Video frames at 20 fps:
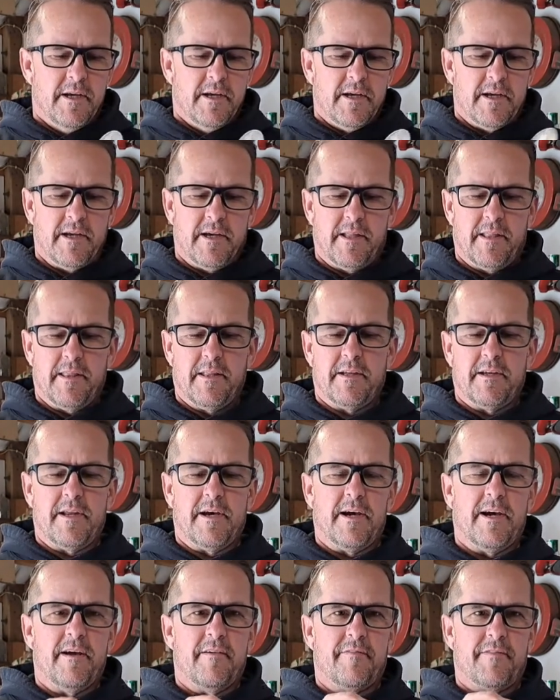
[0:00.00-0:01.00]
and the
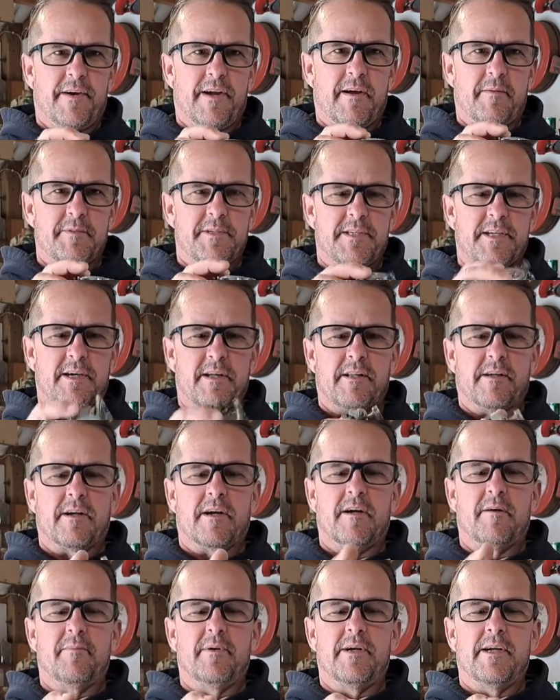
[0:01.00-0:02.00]
diaphragm style
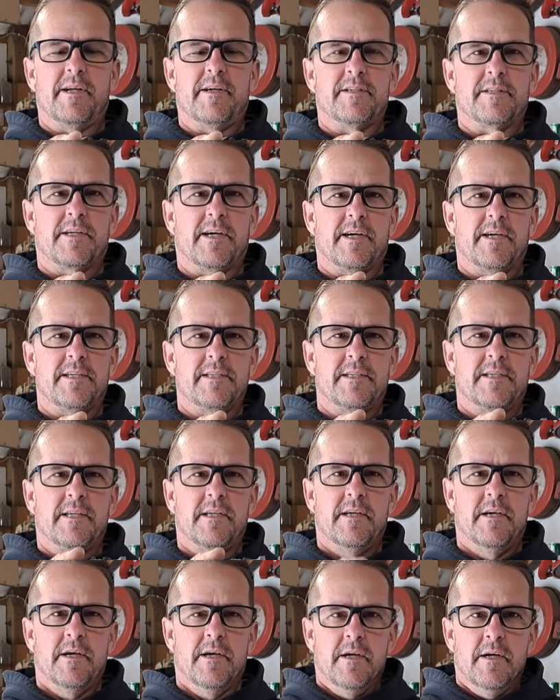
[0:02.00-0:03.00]
carburetors, guys.
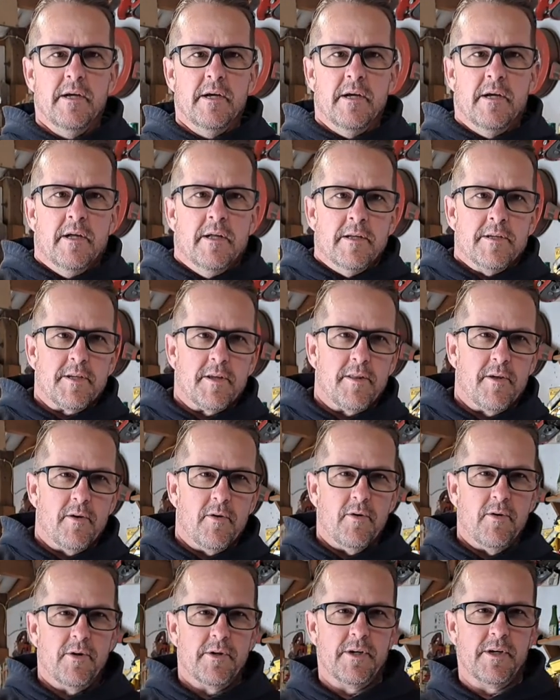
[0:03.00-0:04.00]
So the
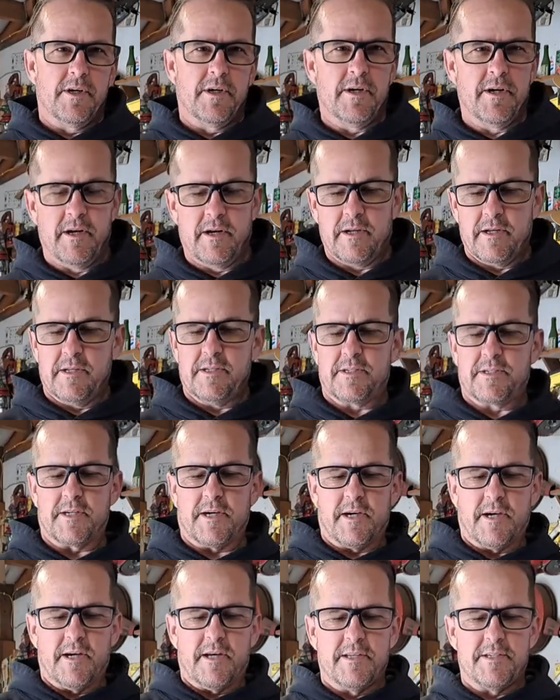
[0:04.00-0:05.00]
older
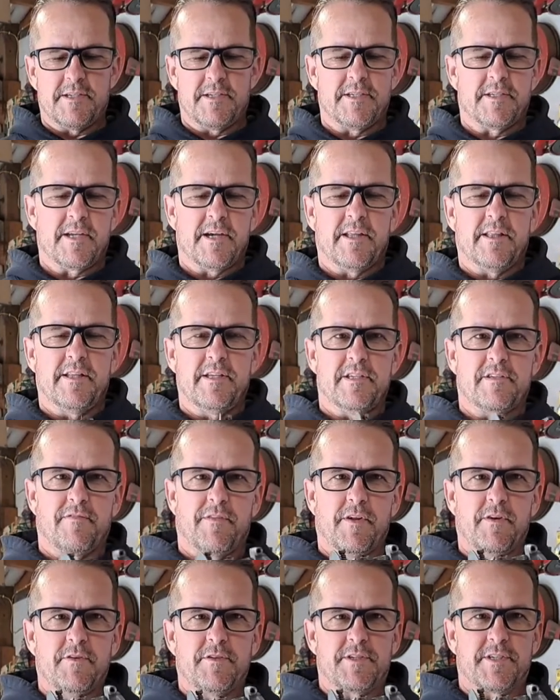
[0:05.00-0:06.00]
saws just had these
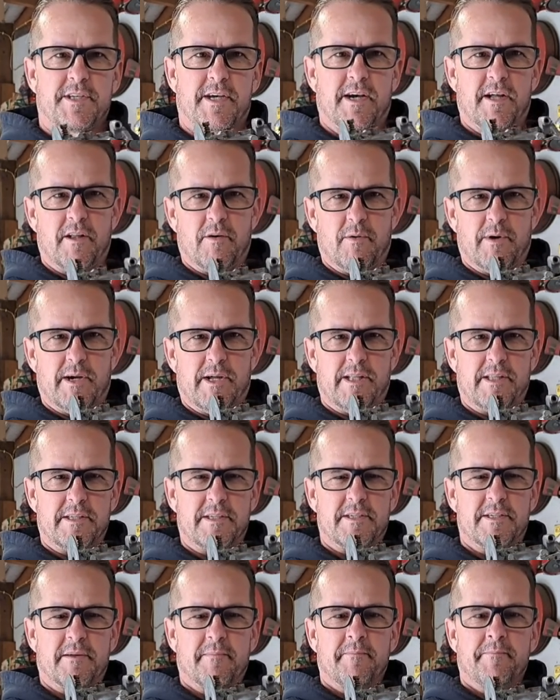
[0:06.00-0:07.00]
float style
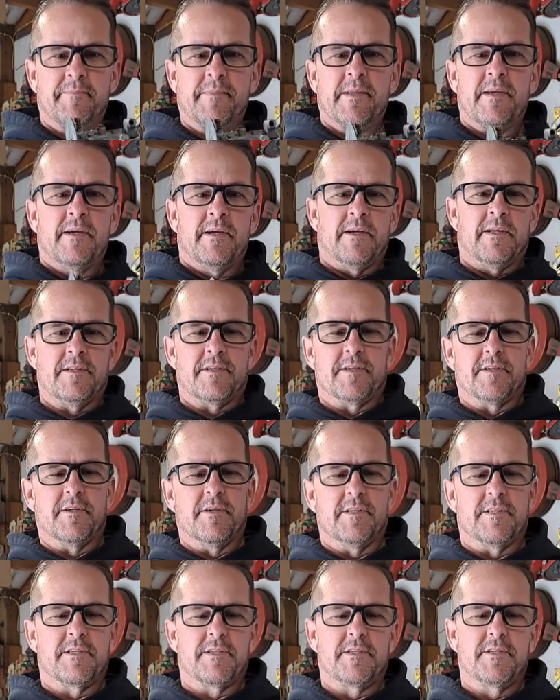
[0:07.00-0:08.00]
ones. And so
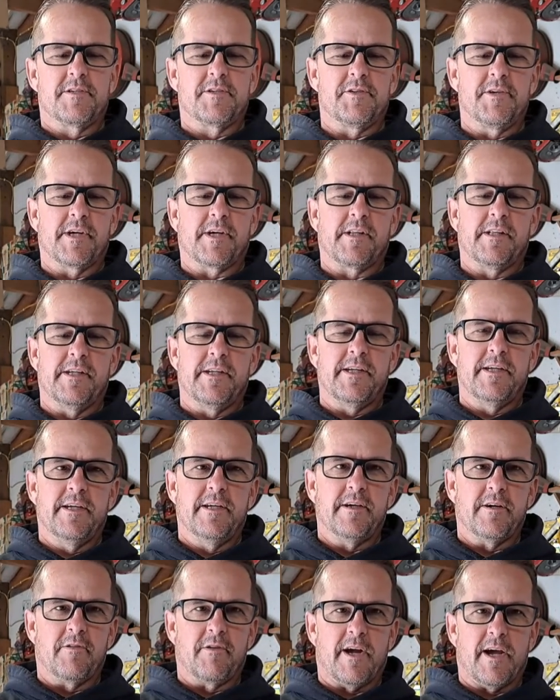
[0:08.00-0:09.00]
it's strictly
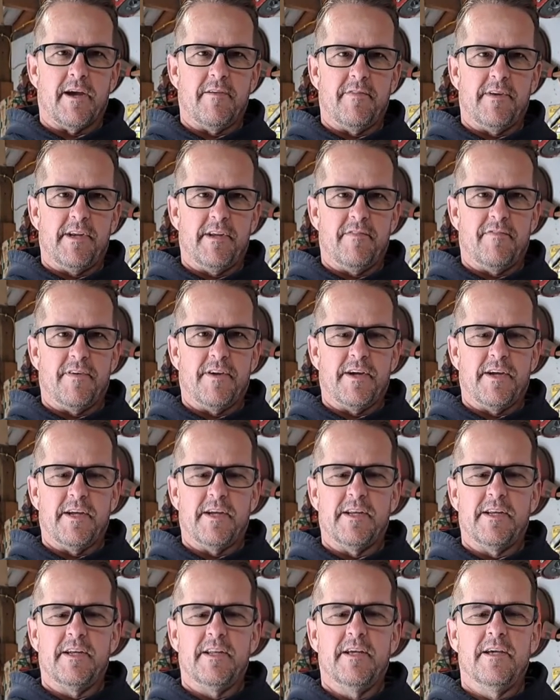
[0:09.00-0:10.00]
gravity
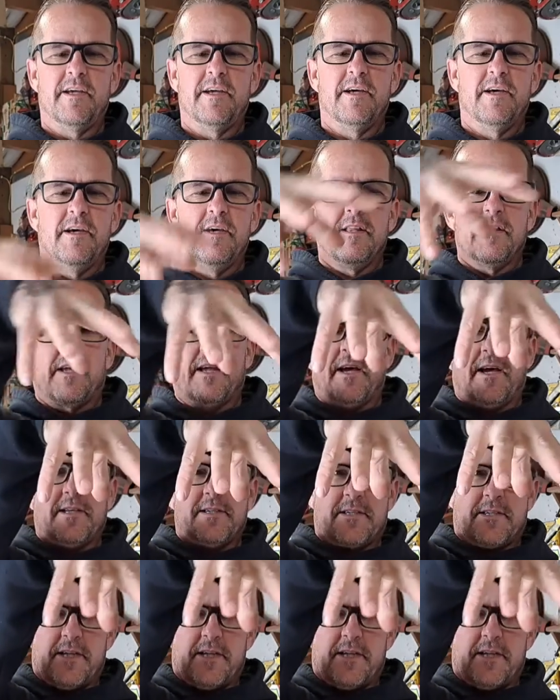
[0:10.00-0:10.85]
fed, gas